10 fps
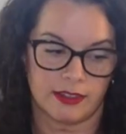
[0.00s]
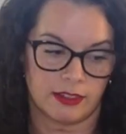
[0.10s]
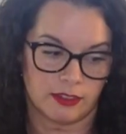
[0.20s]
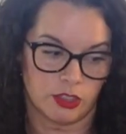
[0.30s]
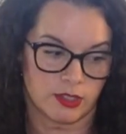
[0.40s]

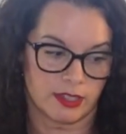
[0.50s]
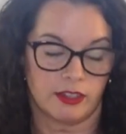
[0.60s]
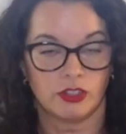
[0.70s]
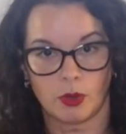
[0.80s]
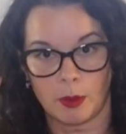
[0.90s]
and you say,
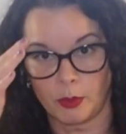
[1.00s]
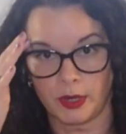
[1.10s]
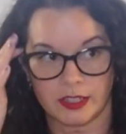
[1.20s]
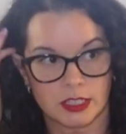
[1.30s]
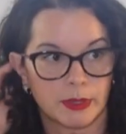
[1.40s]
you know, I'm
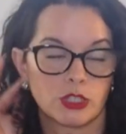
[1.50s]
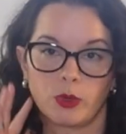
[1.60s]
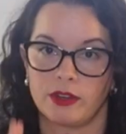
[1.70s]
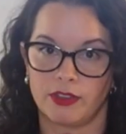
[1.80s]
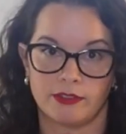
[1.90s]
only gonna spend
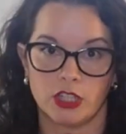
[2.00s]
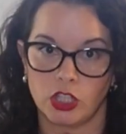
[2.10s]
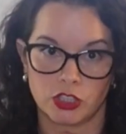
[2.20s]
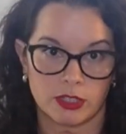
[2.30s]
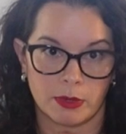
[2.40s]

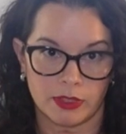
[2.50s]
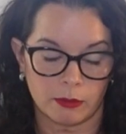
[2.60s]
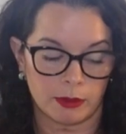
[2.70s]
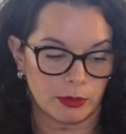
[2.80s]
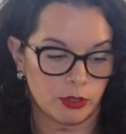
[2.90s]
$25 a month on
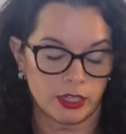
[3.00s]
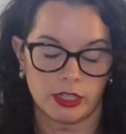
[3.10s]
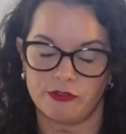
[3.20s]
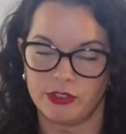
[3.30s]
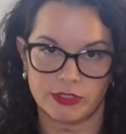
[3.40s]
my
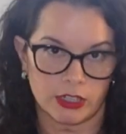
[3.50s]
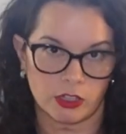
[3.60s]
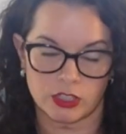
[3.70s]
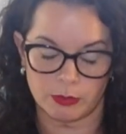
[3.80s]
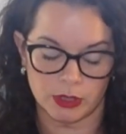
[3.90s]
beauty,
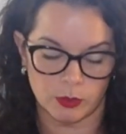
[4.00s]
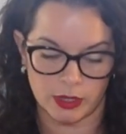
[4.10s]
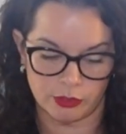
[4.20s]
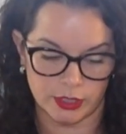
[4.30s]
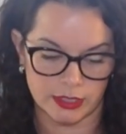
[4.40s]
$50 a month,
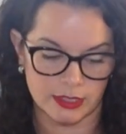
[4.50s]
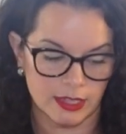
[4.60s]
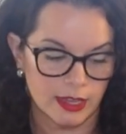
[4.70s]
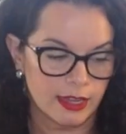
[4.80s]
whatever it is,